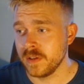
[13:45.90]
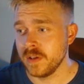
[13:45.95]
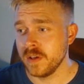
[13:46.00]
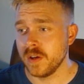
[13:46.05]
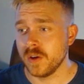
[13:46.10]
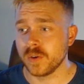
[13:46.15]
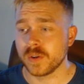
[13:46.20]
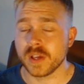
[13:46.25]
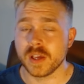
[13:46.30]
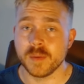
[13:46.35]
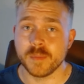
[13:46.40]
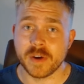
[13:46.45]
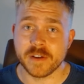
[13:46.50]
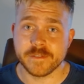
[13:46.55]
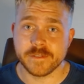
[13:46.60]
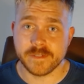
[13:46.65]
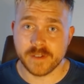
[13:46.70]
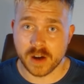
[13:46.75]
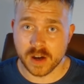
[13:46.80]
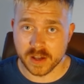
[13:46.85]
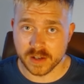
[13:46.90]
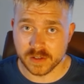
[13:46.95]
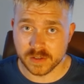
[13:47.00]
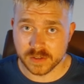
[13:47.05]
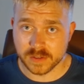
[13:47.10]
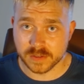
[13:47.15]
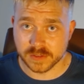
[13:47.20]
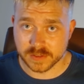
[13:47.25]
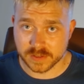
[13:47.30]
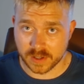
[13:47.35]
Okay, my
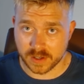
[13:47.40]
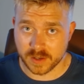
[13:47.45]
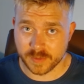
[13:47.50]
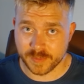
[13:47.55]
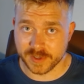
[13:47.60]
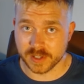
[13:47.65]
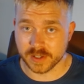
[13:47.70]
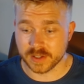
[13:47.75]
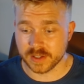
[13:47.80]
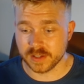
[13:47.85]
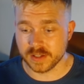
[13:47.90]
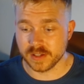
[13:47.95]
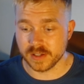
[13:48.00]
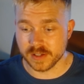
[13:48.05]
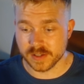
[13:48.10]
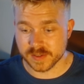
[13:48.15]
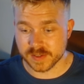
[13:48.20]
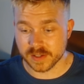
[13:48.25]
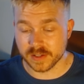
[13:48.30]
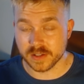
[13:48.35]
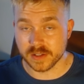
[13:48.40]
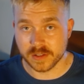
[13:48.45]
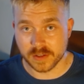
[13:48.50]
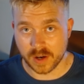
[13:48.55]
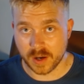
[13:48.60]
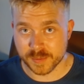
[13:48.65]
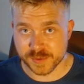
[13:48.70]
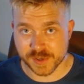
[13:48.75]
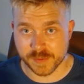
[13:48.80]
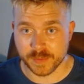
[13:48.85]
final topic is an
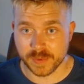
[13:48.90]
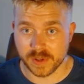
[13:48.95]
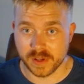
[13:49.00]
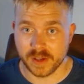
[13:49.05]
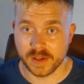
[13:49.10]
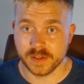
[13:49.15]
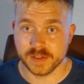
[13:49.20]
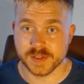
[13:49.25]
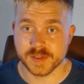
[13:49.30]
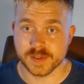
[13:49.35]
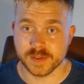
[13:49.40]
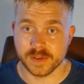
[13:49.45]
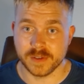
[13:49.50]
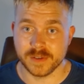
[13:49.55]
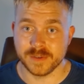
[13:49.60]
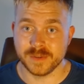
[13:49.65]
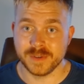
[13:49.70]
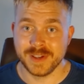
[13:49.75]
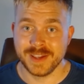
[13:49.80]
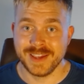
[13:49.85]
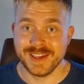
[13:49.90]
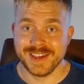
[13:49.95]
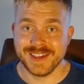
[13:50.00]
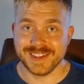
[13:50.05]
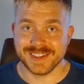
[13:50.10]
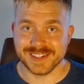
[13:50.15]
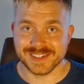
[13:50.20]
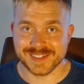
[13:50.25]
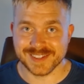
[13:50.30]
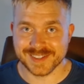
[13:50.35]
adoption plan. So
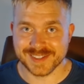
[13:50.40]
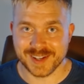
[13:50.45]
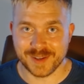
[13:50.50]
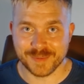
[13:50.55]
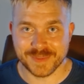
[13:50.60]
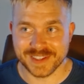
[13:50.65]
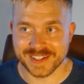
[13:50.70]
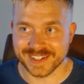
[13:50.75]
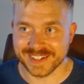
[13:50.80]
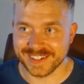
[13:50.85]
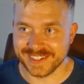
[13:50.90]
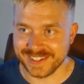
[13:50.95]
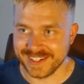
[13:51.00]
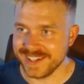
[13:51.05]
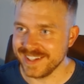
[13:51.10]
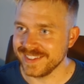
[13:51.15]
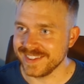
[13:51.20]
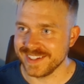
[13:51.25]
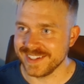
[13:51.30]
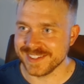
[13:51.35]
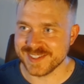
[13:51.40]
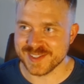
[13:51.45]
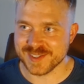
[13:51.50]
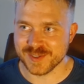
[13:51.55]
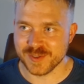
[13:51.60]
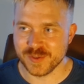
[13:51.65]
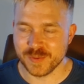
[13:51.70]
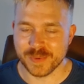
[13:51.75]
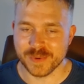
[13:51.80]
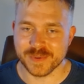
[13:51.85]
this is something, again, that's
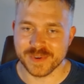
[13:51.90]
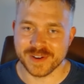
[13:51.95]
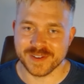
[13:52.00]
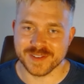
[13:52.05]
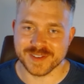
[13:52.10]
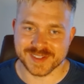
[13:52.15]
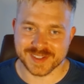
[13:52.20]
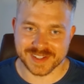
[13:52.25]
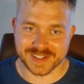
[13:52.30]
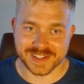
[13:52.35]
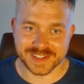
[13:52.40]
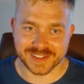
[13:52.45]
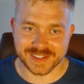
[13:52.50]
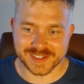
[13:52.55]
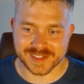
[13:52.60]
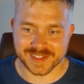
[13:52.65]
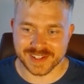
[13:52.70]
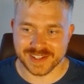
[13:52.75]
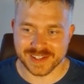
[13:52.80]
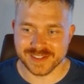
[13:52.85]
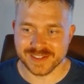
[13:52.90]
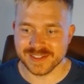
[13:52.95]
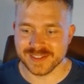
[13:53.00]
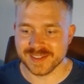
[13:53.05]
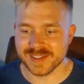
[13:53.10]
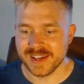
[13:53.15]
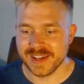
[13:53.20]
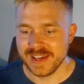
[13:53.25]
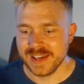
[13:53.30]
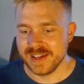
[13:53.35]
super rare to see at these
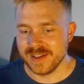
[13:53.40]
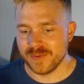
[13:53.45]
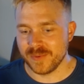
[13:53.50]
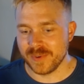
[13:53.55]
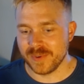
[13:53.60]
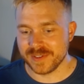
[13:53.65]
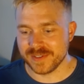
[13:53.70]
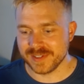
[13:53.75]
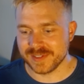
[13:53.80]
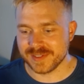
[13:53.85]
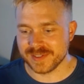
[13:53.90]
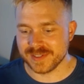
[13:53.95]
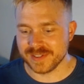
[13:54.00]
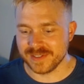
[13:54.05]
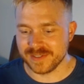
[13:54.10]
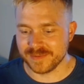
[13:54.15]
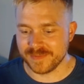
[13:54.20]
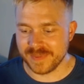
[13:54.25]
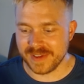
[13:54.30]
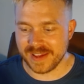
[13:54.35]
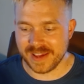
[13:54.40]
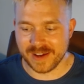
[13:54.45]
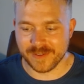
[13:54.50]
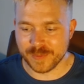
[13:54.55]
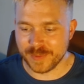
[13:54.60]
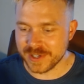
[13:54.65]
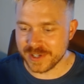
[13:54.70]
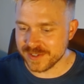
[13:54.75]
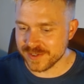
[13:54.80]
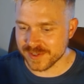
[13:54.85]
stages, whether it's,
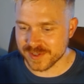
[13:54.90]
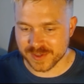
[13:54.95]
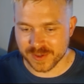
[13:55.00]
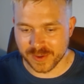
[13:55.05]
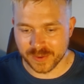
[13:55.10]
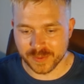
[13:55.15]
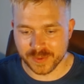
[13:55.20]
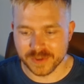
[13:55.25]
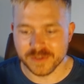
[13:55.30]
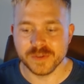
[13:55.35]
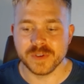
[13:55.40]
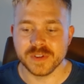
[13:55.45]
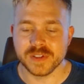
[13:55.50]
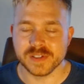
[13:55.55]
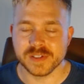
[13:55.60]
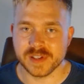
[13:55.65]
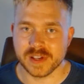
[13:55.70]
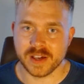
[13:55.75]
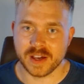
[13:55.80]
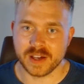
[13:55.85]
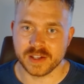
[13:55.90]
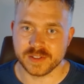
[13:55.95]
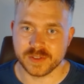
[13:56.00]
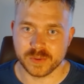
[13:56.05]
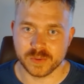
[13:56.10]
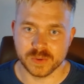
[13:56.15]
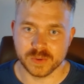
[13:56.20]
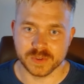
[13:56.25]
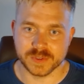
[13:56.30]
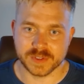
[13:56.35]
everybody's just so new to these AI
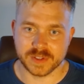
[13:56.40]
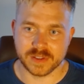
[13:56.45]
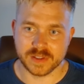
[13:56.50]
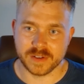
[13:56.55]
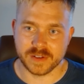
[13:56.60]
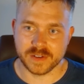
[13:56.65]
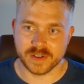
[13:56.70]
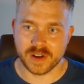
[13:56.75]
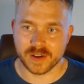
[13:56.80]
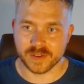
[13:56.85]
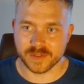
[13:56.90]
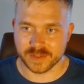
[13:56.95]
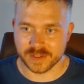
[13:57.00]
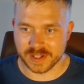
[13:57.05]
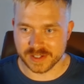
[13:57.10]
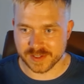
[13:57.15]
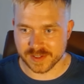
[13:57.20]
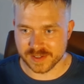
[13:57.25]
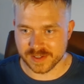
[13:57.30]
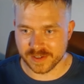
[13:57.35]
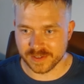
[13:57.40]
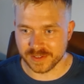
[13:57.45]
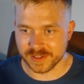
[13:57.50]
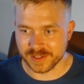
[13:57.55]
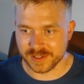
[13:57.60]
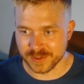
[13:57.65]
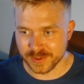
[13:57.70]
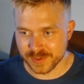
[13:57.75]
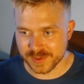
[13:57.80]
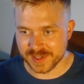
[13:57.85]
tools and they're not necessarily
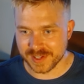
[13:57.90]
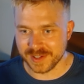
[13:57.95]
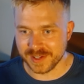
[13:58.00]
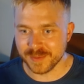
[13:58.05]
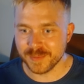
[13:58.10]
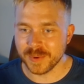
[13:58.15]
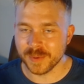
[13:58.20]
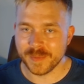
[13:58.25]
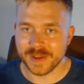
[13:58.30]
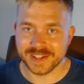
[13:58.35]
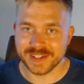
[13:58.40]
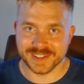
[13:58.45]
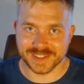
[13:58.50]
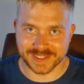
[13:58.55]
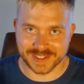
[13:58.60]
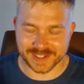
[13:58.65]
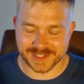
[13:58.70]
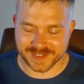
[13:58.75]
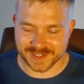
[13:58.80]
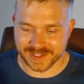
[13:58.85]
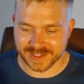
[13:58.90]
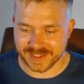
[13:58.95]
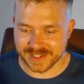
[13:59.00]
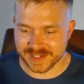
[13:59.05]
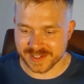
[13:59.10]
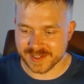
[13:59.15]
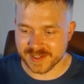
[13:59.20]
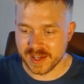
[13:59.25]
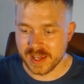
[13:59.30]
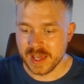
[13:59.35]
used to implementing things like
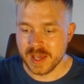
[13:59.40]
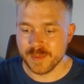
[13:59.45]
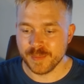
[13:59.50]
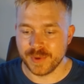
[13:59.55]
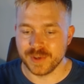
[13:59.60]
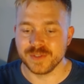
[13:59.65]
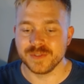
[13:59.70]
this, but you